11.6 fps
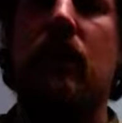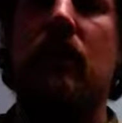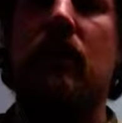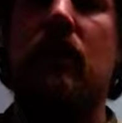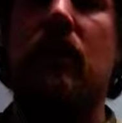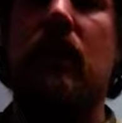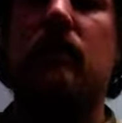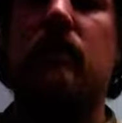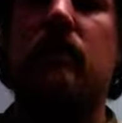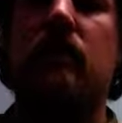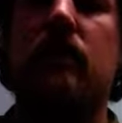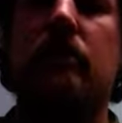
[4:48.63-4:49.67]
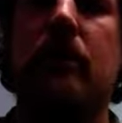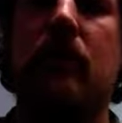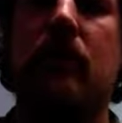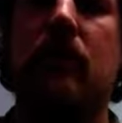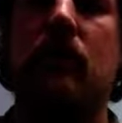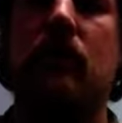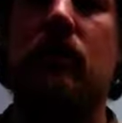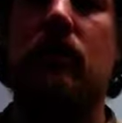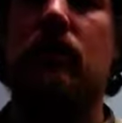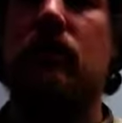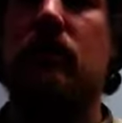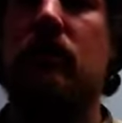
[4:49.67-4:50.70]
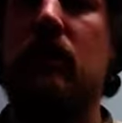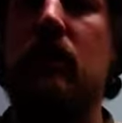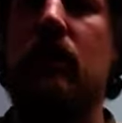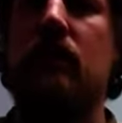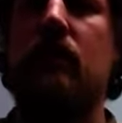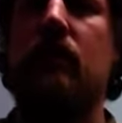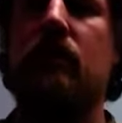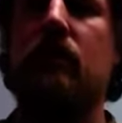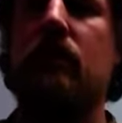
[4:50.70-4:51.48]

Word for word: alkalizing your body. It's really nice.